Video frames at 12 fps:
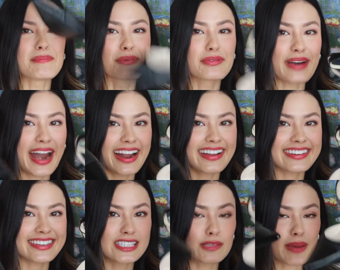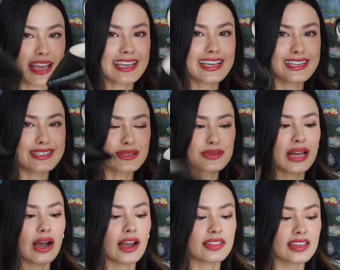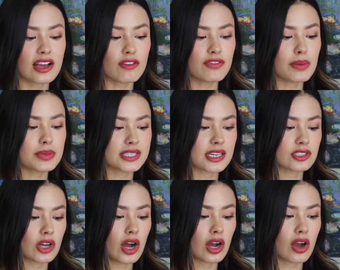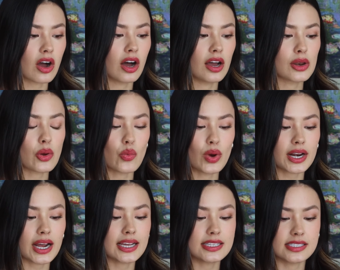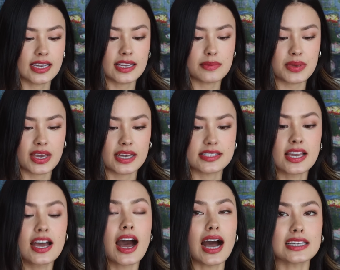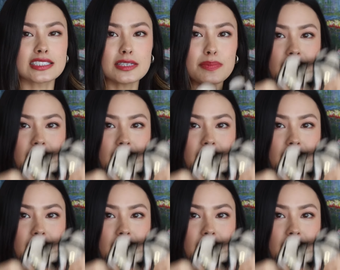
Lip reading: brand spanking new now. I think I'll film a TikTok on what I did because I did